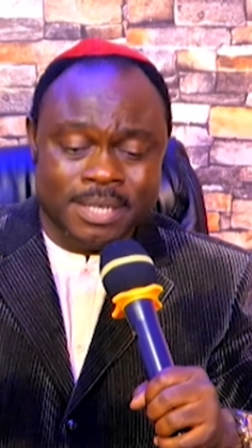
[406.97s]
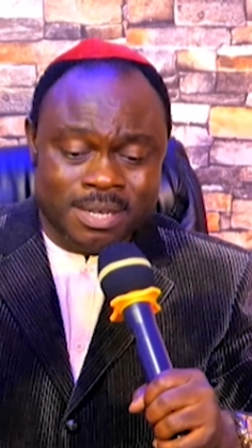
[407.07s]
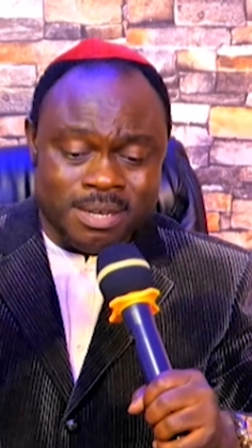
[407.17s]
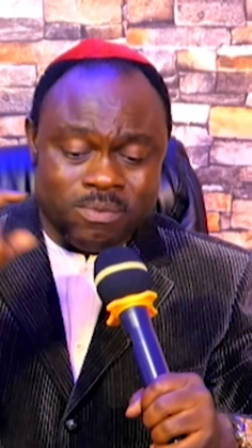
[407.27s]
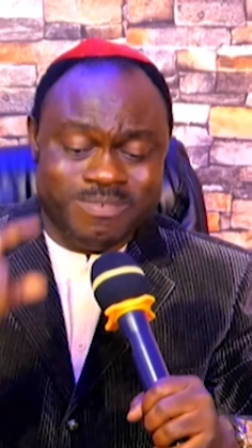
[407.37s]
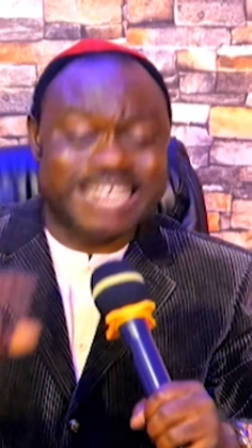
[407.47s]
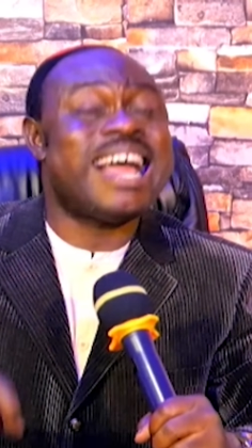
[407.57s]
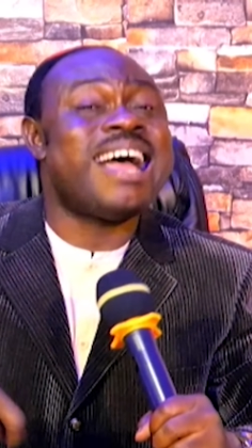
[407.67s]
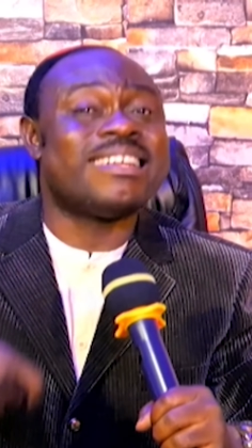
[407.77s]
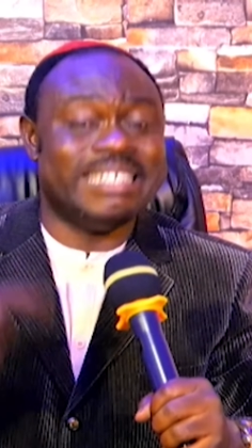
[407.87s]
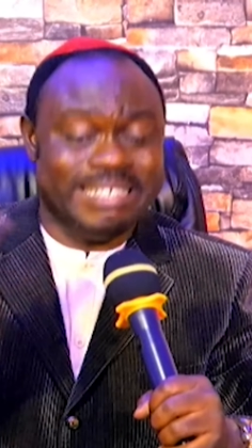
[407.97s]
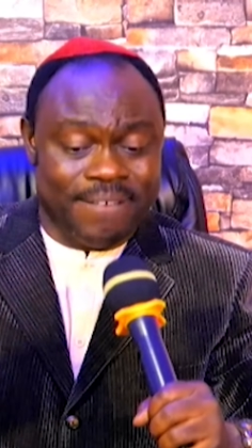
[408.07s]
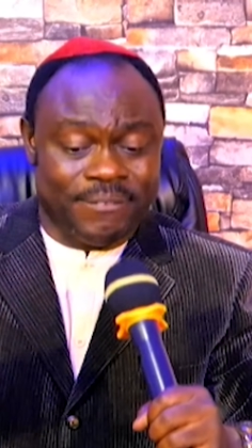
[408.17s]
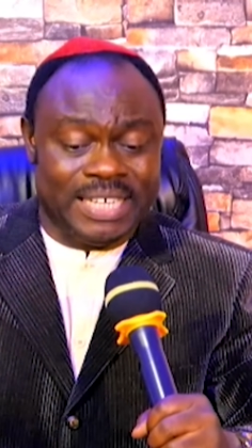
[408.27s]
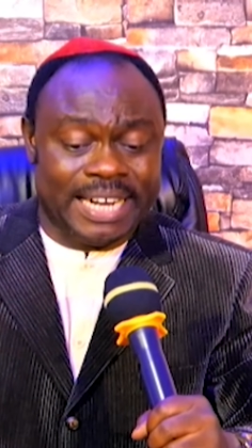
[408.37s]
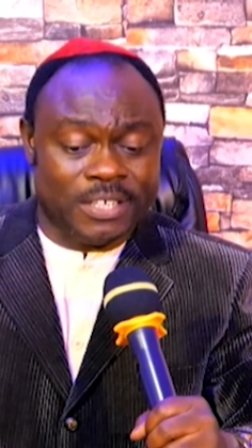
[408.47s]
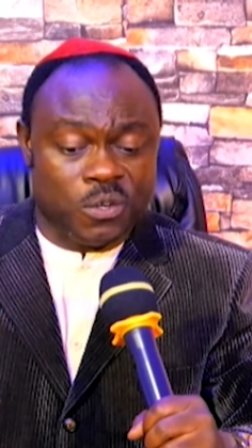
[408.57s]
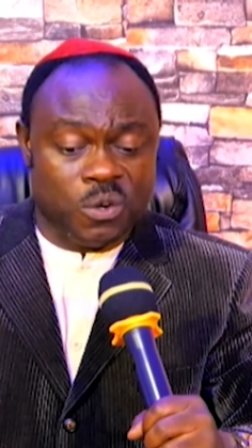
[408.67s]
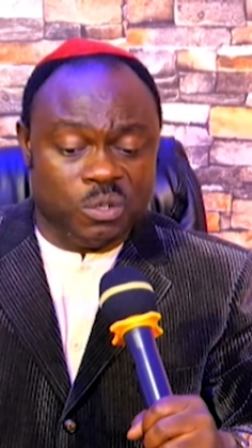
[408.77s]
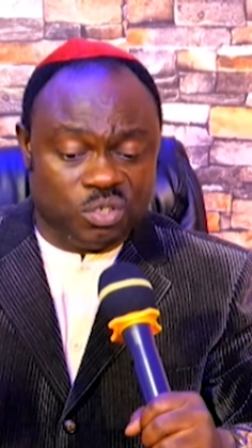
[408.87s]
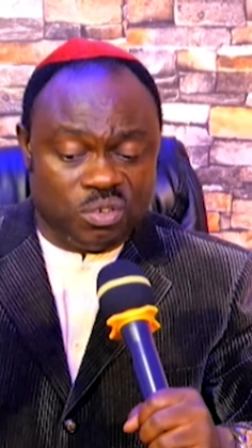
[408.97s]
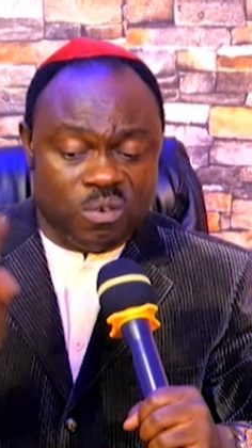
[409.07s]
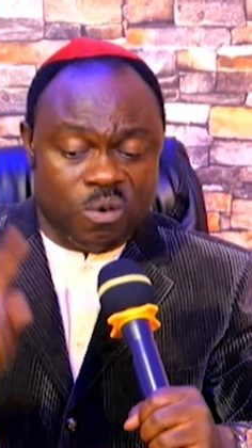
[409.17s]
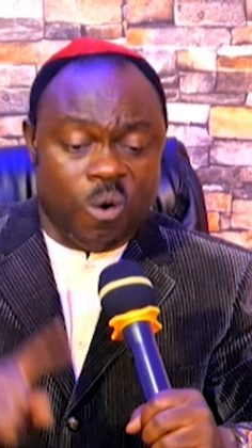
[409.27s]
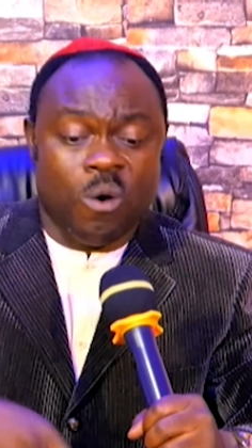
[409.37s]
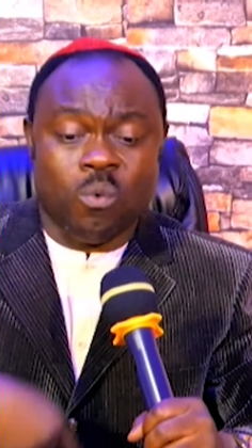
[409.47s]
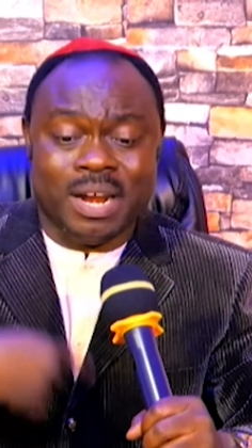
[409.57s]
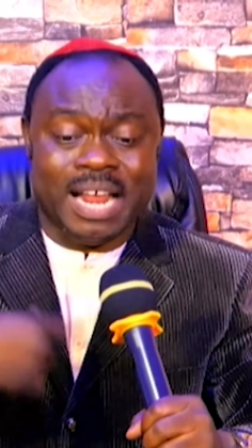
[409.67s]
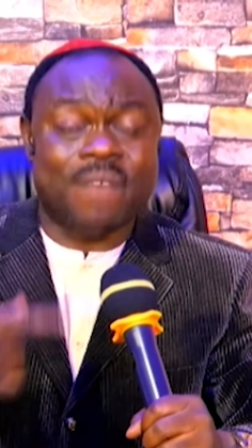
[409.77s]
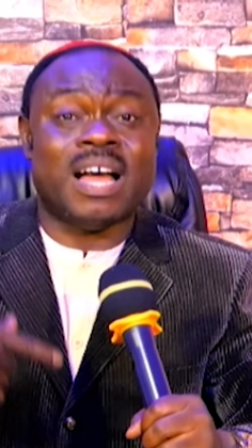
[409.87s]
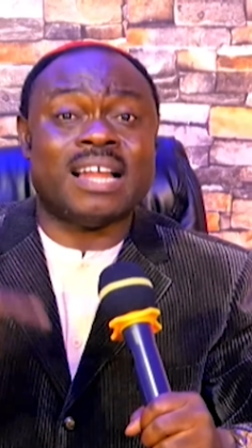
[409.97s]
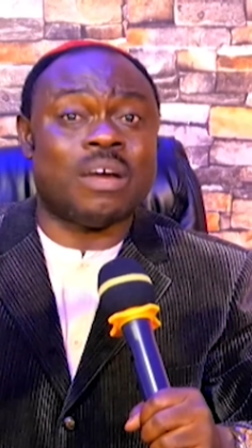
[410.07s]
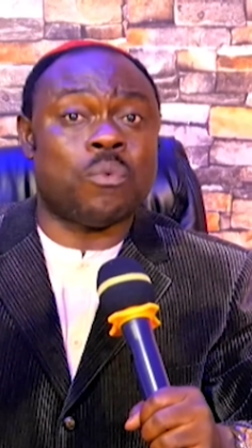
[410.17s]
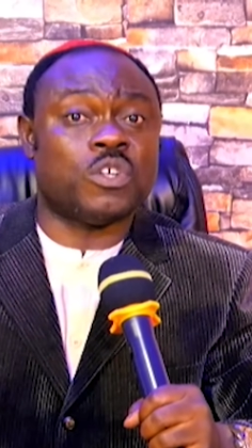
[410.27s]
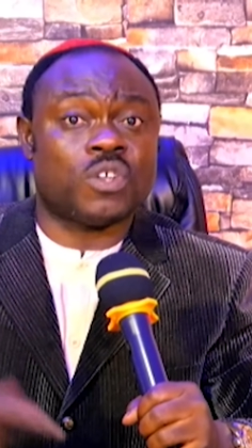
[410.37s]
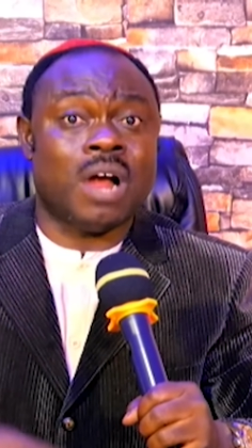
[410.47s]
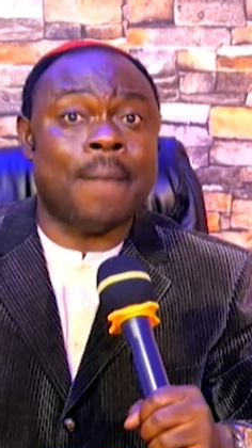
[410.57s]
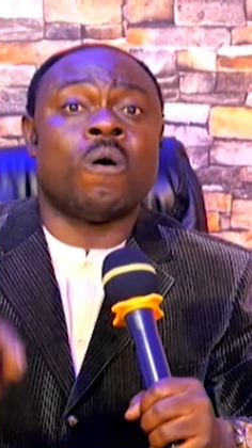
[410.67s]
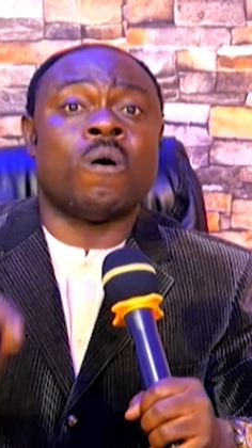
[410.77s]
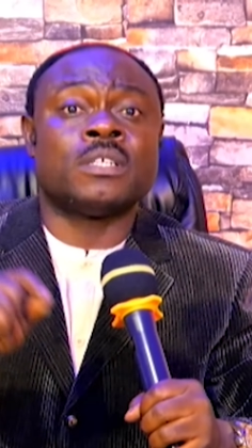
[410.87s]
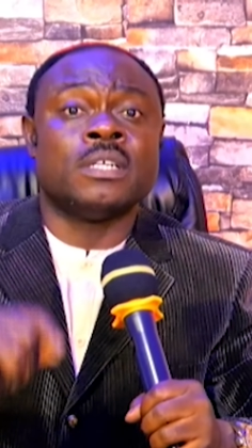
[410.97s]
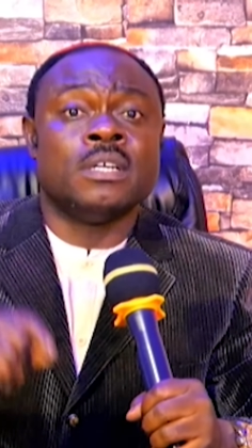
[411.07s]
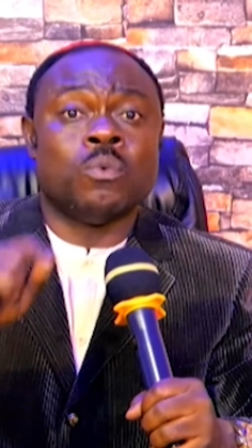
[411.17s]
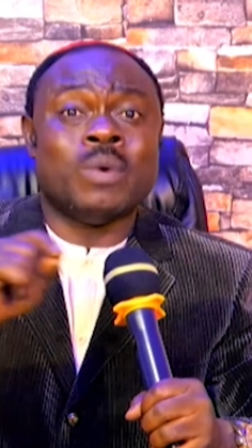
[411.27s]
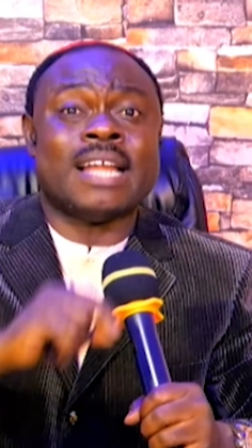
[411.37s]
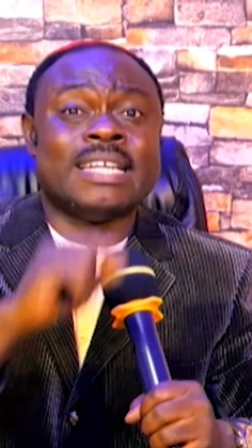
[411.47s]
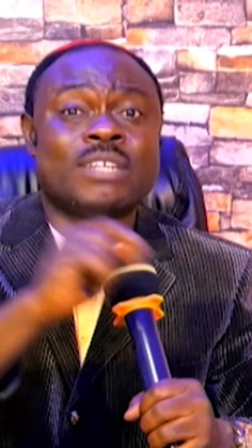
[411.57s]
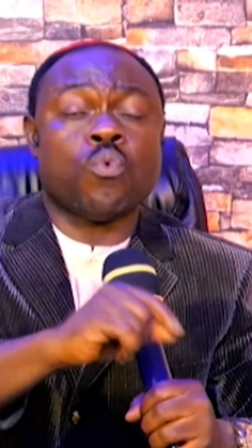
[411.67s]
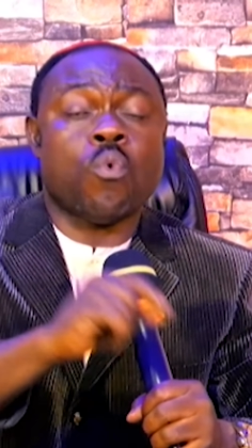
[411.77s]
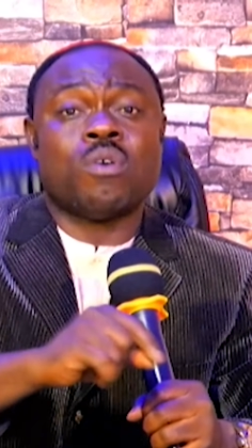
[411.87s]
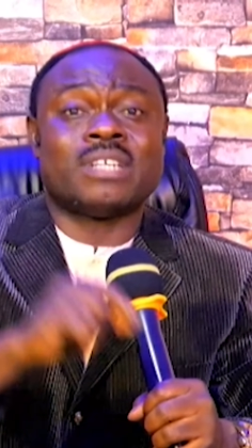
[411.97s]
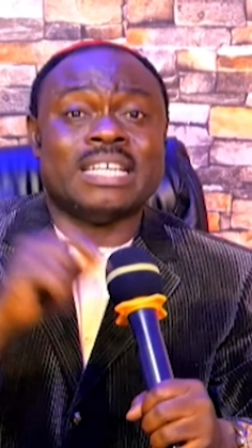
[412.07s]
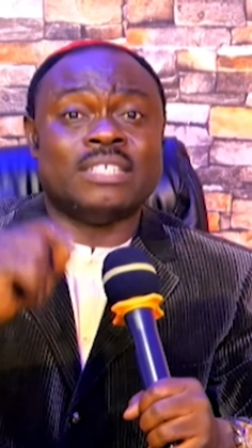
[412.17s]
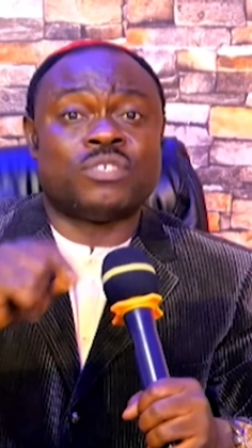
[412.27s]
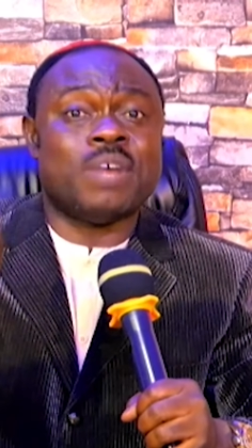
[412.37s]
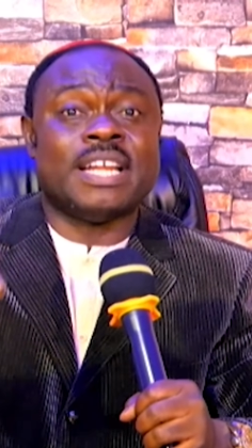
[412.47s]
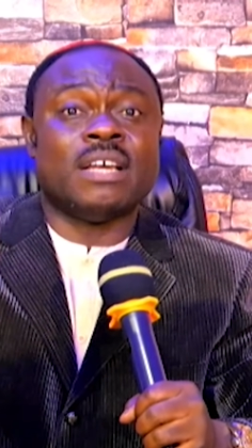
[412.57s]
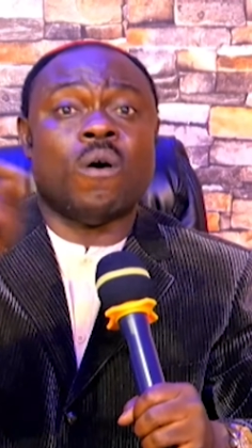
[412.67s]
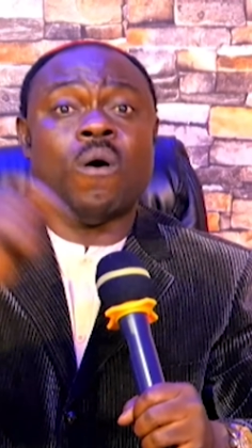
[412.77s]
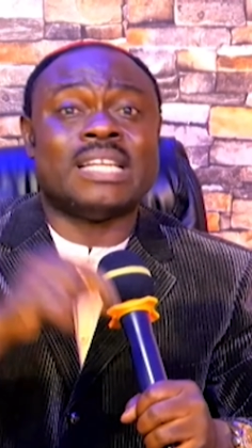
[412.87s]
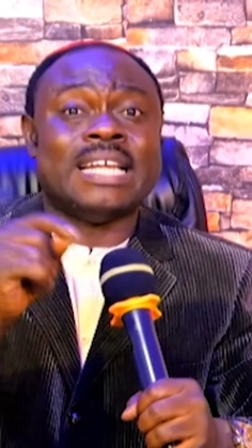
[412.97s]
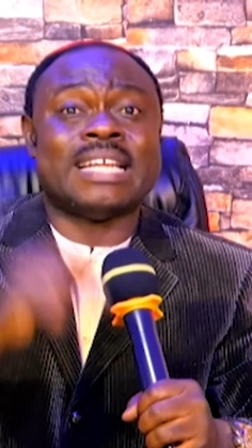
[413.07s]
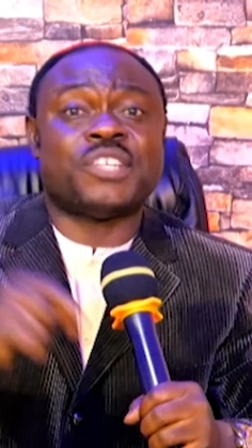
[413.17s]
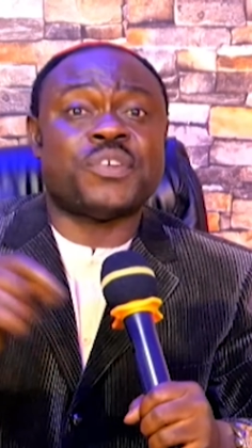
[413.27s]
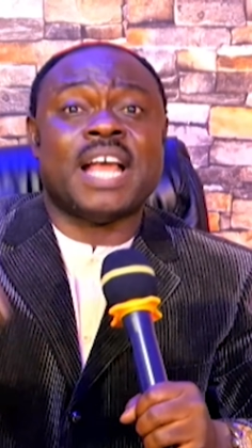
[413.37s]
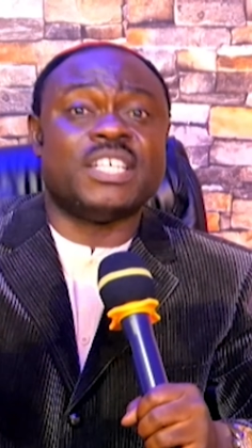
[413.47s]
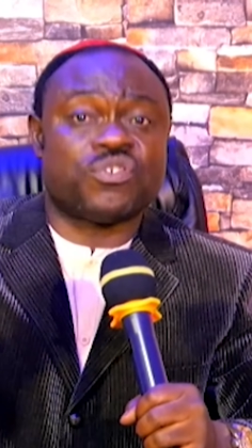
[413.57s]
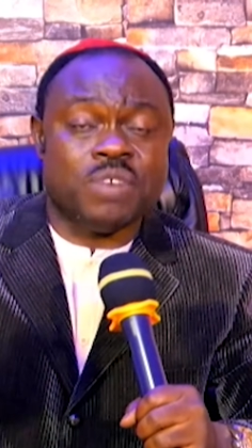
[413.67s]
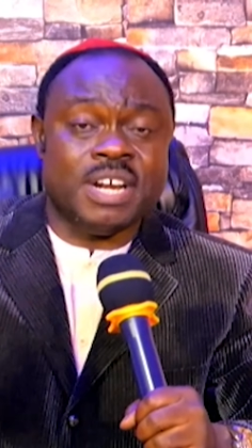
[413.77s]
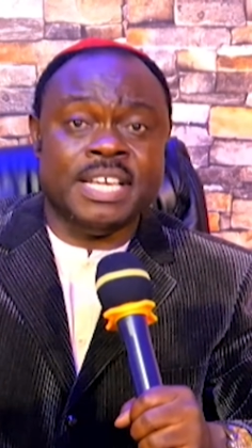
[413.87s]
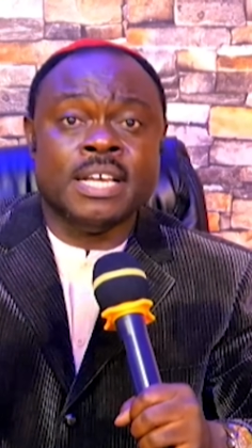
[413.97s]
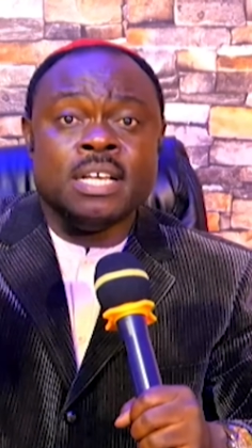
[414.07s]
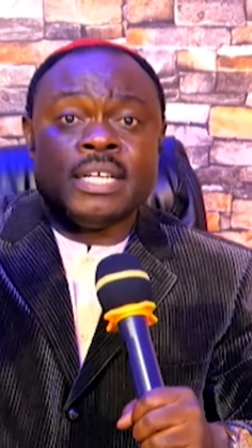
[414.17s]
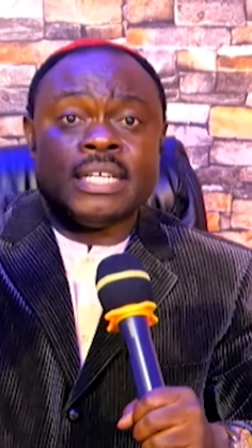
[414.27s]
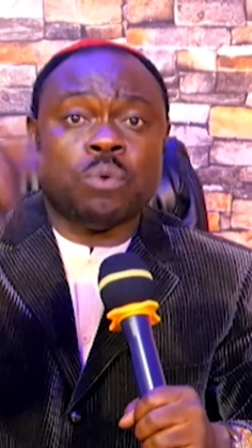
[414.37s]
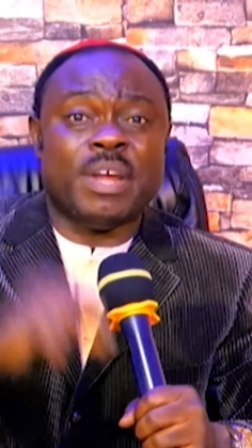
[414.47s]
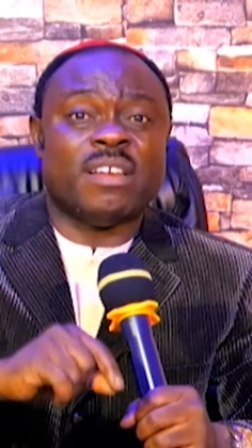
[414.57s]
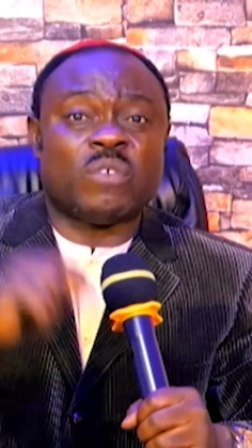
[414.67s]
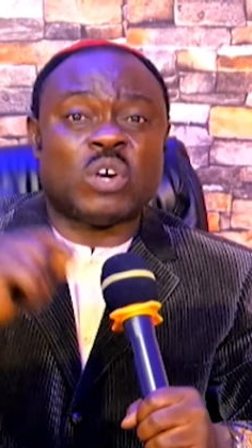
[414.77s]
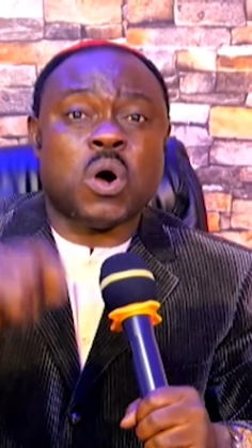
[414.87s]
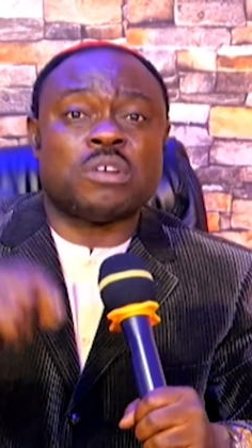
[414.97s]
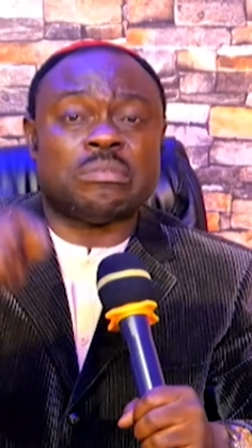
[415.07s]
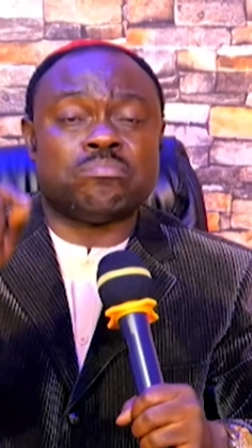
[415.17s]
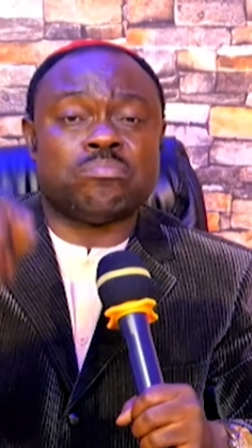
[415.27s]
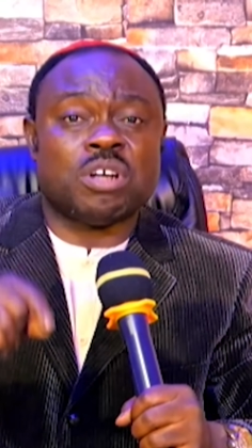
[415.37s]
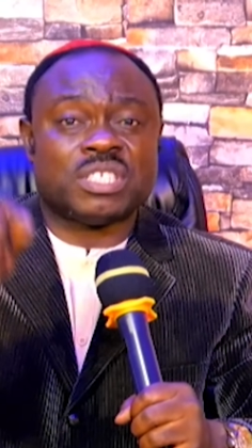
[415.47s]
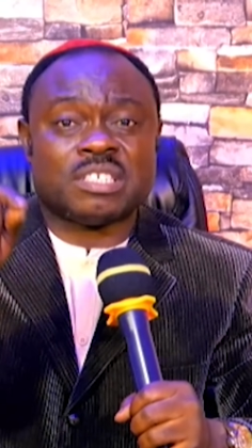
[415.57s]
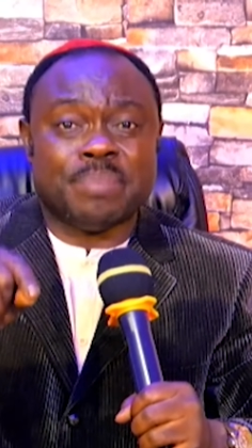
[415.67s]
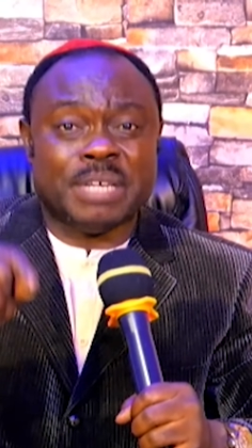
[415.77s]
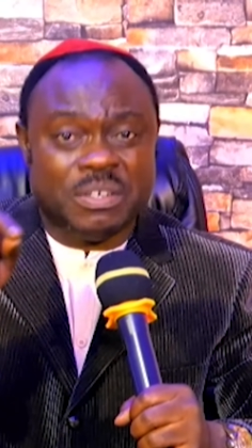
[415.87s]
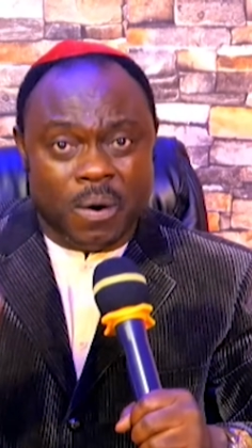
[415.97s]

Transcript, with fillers: Whether the devil like it or not, or whatever that wants to happen, whether this world is ready or the Nigeria is ready, the will of God must be done.